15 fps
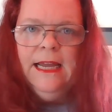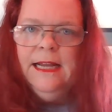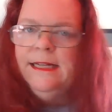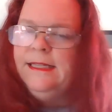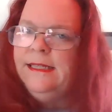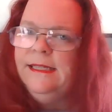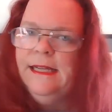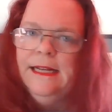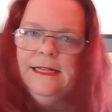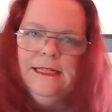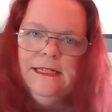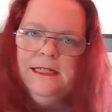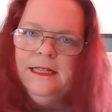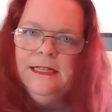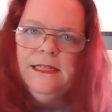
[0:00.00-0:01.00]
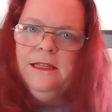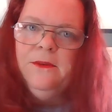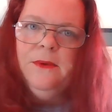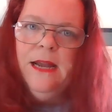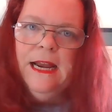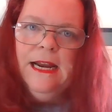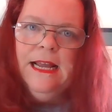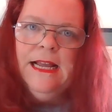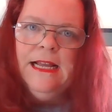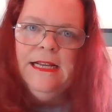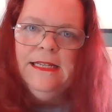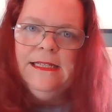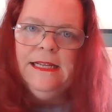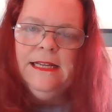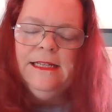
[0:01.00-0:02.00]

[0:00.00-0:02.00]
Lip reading: It's just the way it is.